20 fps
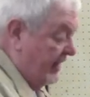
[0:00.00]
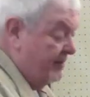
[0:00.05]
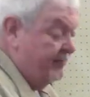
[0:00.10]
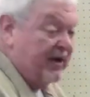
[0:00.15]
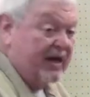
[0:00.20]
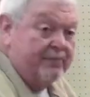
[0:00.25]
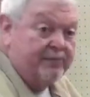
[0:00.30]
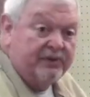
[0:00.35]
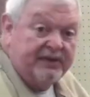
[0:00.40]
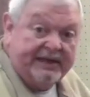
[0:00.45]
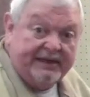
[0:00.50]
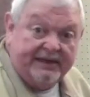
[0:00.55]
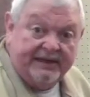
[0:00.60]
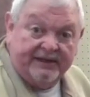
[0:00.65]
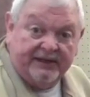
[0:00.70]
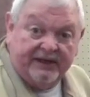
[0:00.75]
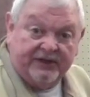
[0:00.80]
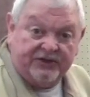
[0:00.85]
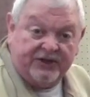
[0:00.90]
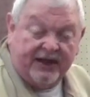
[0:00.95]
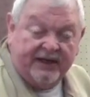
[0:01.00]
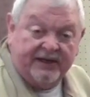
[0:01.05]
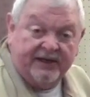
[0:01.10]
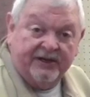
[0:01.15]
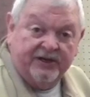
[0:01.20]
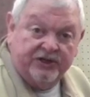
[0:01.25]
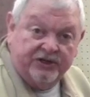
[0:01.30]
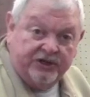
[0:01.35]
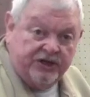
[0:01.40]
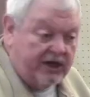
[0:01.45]
and by bleeding this I
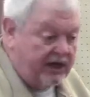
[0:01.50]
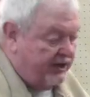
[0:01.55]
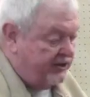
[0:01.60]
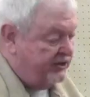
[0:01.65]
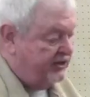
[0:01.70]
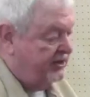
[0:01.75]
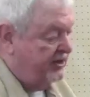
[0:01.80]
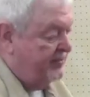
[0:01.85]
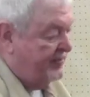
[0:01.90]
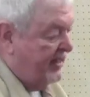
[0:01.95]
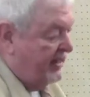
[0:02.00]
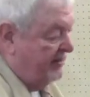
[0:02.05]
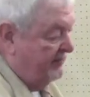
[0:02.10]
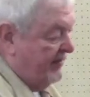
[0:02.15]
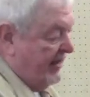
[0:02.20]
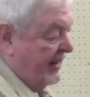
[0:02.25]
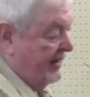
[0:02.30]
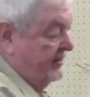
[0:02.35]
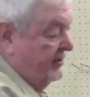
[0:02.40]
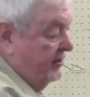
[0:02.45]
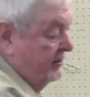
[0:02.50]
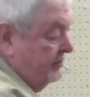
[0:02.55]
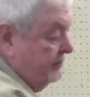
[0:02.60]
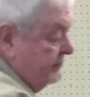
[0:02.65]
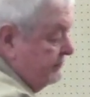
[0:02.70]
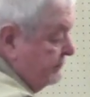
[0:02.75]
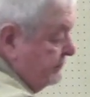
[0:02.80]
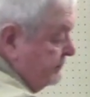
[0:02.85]
can adjust the amount of vacuum.